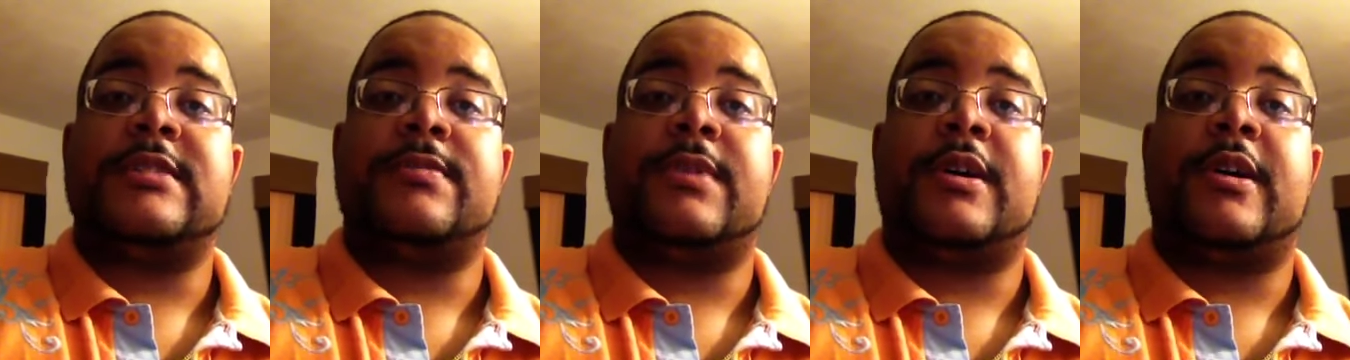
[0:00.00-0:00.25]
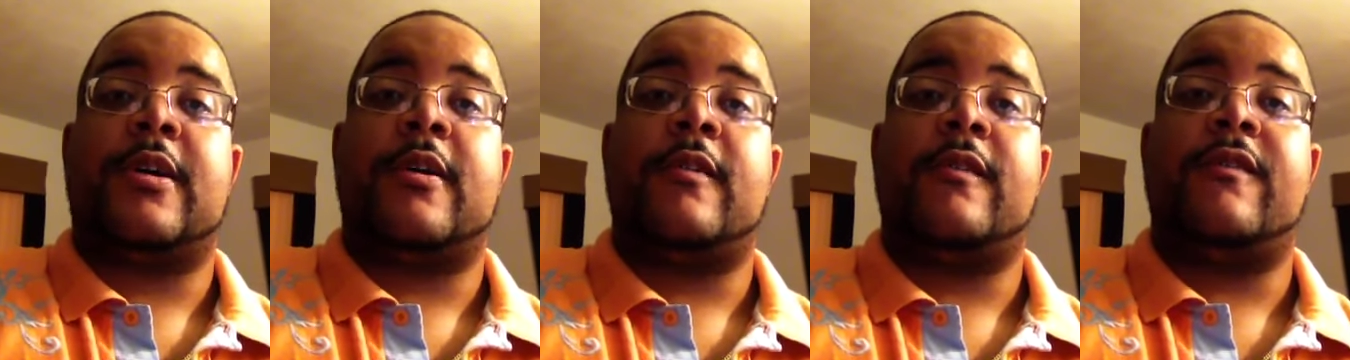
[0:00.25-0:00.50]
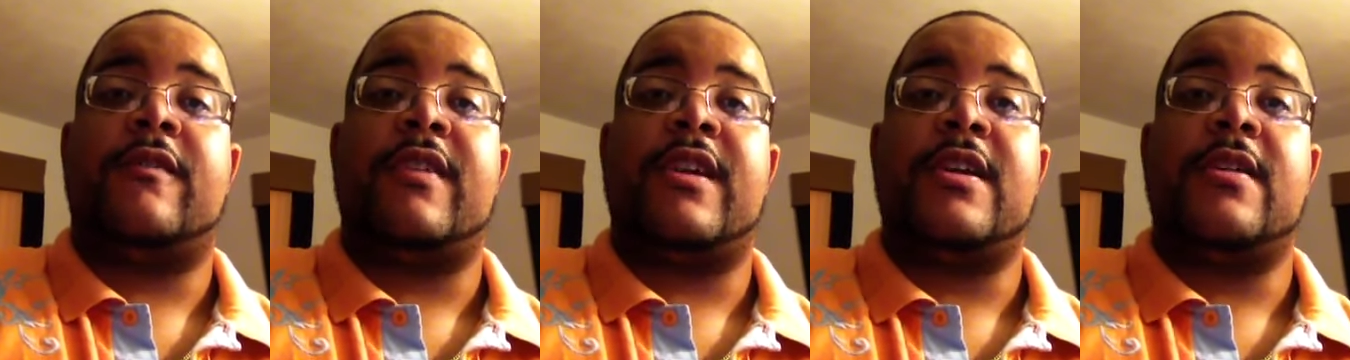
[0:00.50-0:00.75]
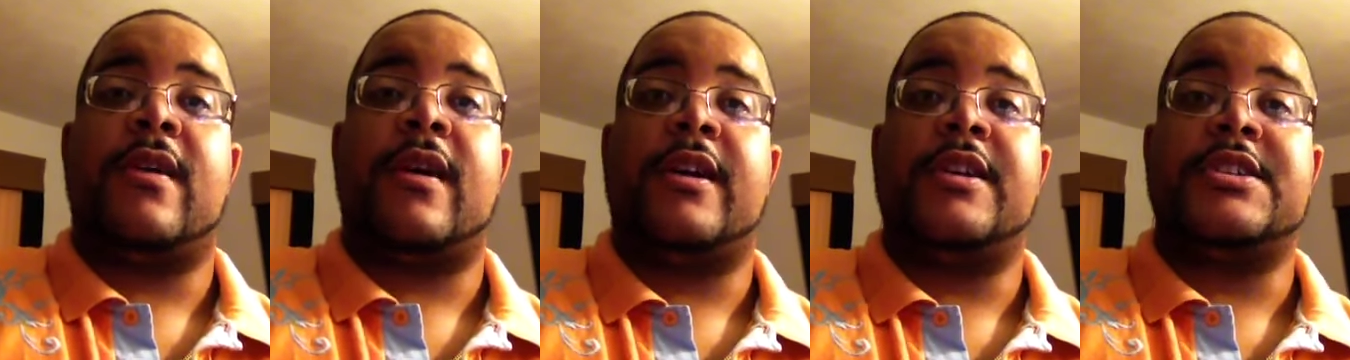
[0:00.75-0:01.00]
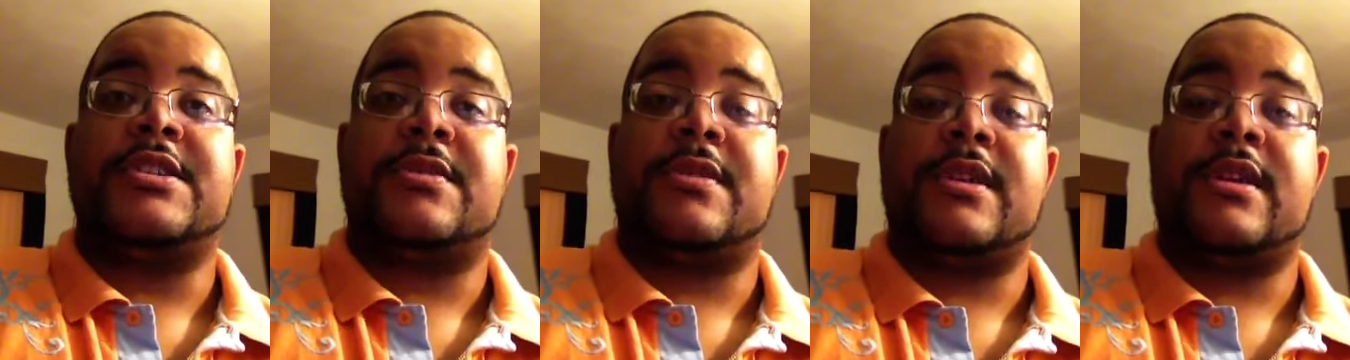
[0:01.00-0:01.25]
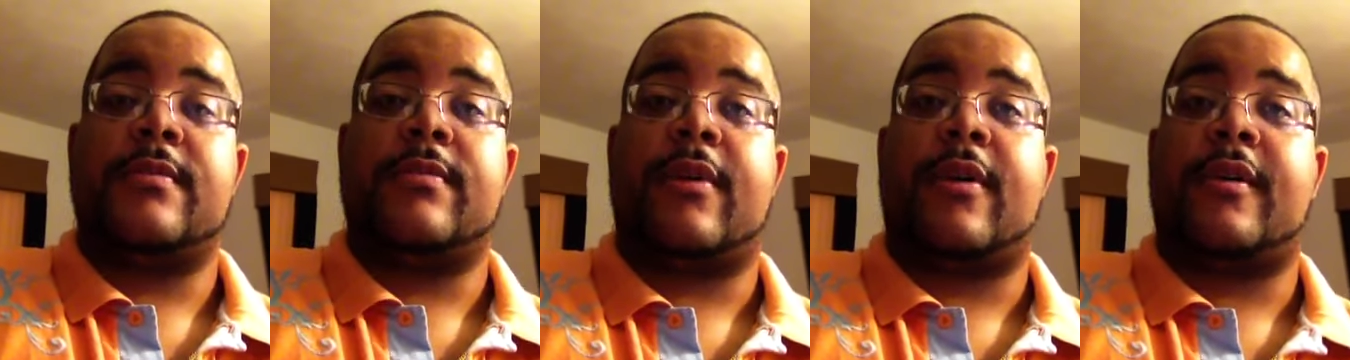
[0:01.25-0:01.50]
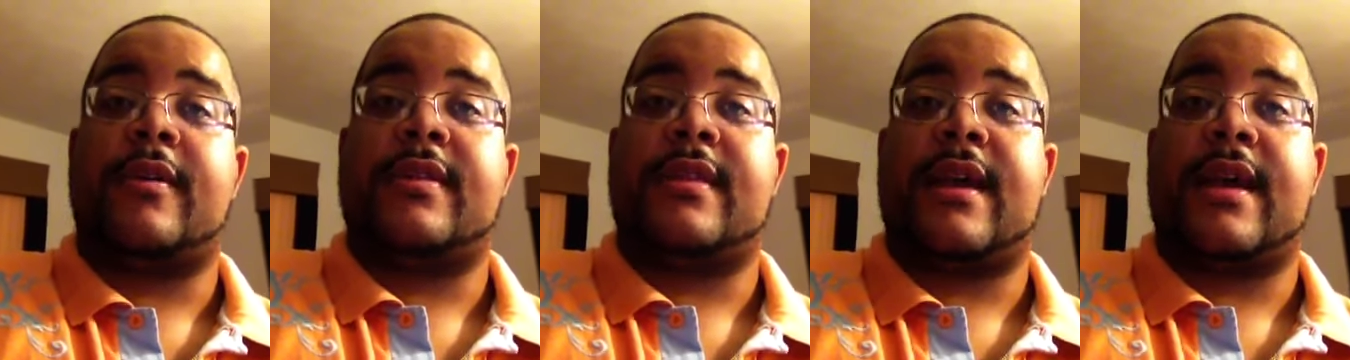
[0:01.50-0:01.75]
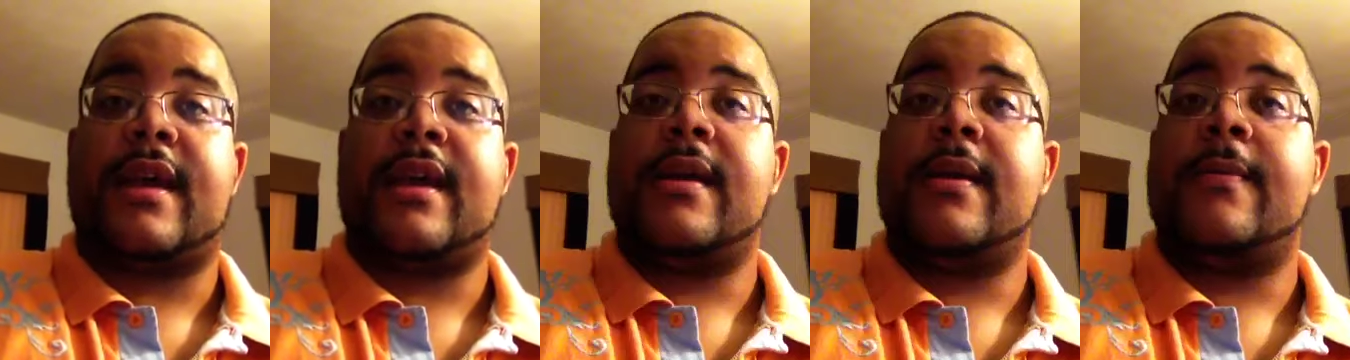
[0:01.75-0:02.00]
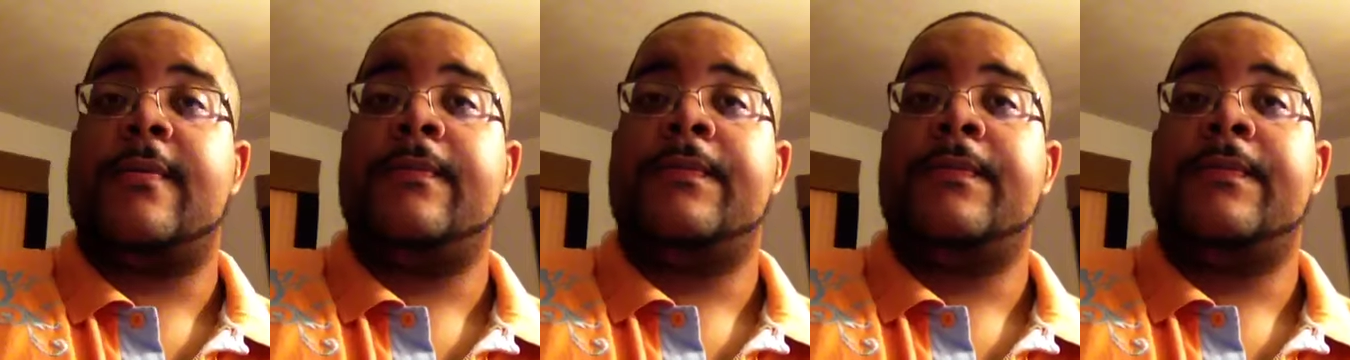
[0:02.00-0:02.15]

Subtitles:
But hopefully you are enjoying your birthday.